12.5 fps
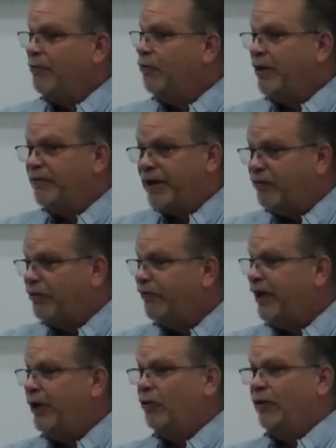We've never
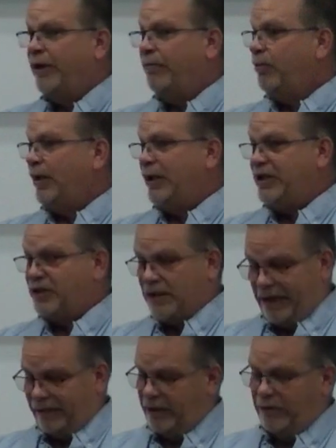failed a police
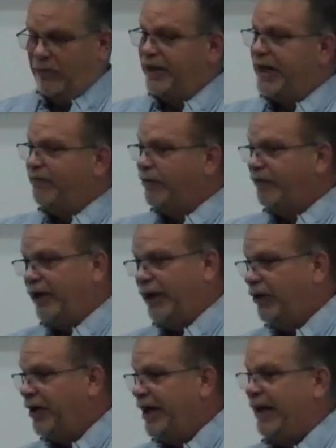levy. We've never
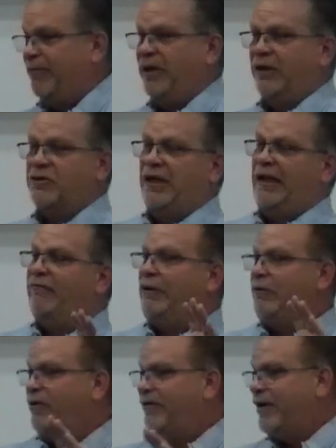failed an ambulance levy.
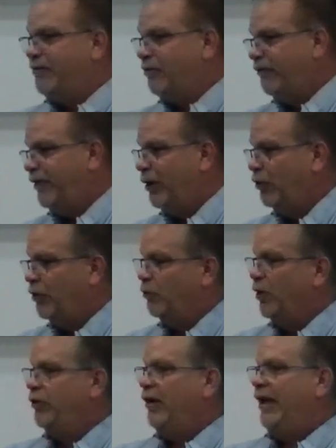We've never failed
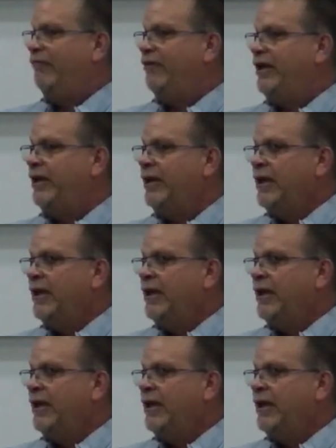a road levy.